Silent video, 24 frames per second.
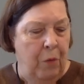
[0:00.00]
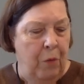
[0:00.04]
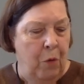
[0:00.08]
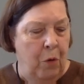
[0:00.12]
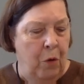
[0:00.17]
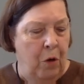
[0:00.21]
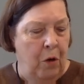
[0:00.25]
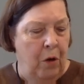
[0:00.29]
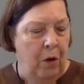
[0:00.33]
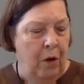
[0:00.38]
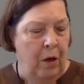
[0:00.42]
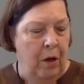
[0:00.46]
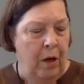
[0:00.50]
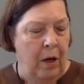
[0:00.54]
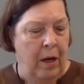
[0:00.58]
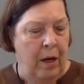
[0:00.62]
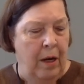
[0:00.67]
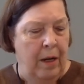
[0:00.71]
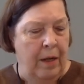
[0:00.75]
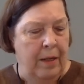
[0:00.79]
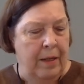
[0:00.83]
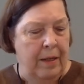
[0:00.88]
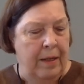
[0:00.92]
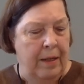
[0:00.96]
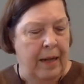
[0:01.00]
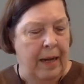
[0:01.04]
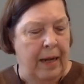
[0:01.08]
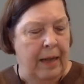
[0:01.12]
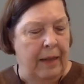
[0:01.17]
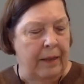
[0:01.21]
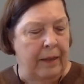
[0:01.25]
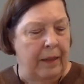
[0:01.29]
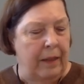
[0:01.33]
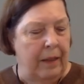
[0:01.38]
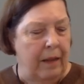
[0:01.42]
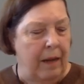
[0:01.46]
for uh,
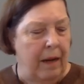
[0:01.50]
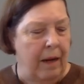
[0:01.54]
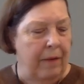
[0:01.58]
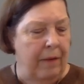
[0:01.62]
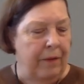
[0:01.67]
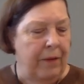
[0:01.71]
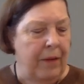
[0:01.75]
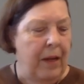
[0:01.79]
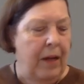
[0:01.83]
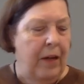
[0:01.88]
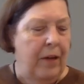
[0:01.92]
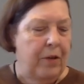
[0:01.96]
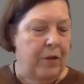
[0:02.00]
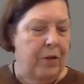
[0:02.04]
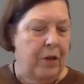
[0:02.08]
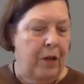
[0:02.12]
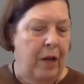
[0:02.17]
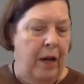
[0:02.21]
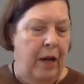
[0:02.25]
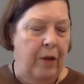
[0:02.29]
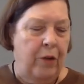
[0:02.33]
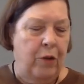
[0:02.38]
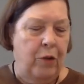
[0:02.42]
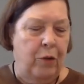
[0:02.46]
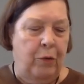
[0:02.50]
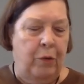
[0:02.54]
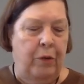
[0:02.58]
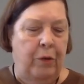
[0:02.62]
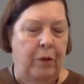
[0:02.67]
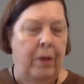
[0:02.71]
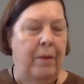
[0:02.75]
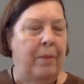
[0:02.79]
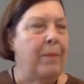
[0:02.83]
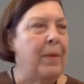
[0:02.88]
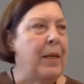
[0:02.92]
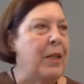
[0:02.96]
daily life. There's
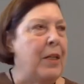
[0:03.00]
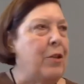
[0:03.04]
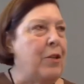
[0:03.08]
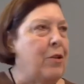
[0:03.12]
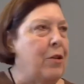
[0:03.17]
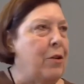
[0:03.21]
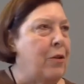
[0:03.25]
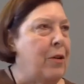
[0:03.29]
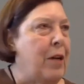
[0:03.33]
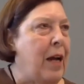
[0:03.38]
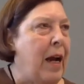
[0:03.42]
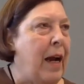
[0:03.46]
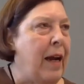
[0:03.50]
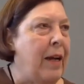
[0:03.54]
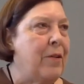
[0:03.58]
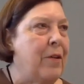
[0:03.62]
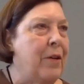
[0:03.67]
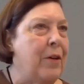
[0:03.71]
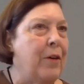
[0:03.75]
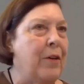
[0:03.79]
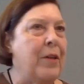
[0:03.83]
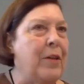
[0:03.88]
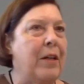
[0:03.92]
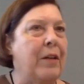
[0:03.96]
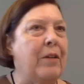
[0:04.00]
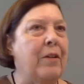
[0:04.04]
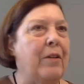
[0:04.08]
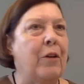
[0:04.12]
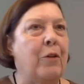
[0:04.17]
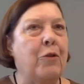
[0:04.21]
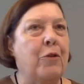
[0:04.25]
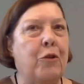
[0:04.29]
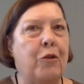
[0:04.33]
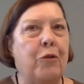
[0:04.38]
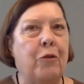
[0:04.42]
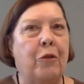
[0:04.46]
kashrut. It means their dietary
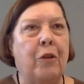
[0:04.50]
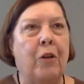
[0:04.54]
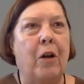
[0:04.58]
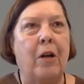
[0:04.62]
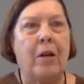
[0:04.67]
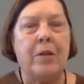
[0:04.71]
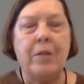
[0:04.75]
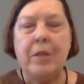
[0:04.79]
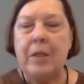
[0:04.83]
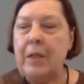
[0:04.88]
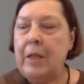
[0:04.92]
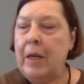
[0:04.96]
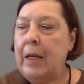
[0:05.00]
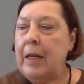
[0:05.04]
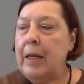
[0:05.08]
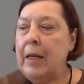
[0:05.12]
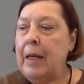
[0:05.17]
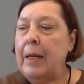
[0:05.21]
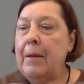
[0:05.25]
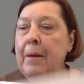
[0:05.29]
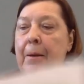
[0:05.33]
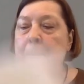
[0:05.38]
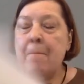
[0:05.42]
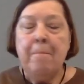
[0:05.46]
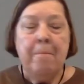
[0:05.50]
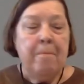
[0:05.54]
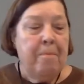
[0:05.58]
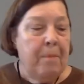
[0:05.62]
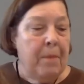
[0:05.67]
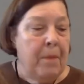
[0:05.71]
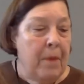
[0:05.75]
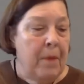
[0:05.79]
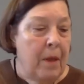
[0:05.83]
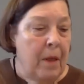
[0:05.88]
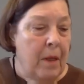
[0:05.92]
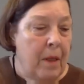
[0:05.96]
kosher laws.
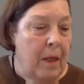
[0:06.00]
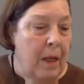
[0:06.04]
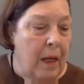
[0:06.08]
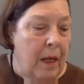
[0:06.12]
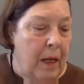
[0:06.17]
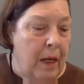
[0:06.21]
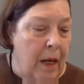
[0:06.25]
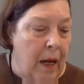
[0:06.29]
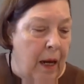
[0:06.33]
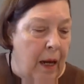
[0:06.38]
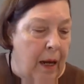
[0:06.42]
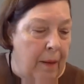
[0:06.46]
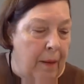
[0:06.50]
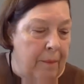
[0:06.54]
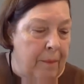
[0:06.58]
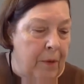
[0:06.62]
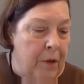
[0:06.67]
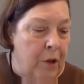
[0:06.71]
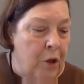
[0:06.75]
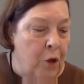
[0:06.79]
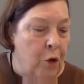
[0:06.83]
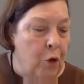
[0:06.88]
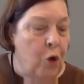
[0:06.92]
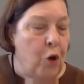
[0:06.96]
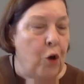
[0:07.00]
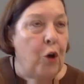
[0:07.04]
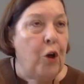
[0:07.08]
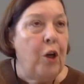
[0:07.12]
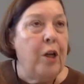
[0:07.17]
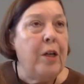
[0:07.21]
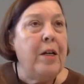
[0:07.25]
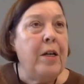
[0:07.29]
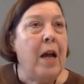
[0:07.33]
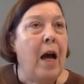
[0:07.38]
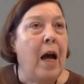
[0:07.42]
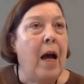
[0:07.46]
The um, you
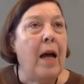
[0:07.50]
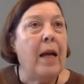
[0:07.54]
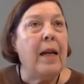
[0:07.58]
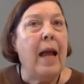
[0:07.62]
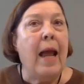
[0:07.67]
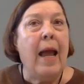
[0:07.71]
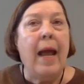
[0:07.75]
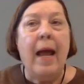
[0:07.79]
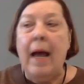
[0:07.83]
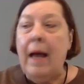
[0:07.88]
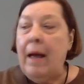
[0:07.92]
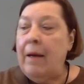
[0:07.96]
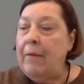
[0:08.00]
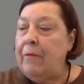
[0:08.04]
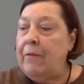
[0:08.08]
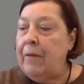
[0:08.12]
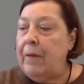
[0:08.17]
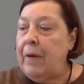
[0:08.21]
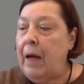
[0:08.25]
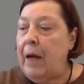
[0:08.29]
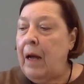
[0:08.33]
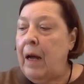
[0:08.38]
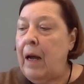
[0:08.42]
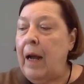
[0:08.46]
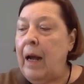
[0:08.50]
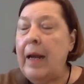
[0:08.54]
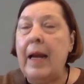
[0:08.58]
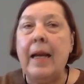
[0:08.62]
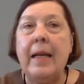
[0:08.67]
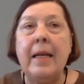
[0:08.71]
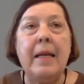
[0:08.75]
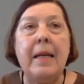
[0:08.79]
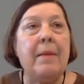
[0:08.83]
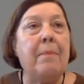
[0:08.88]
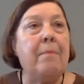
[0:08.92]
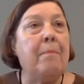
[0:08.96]
could not have uh,
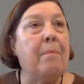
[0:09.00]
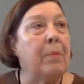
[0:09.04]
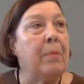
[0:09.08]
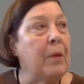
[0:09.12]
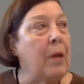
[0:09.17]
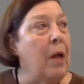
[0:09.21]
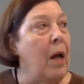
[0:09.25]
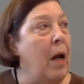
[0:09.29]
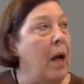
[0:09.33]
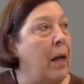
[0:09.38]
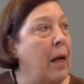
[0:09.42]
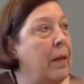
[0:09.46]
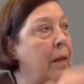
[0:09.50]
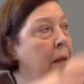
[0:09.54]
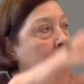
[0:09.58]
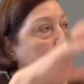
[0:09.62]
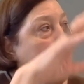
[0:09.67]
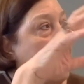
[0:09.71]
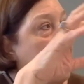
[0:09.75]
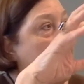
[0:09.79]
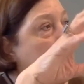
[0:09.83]
any blood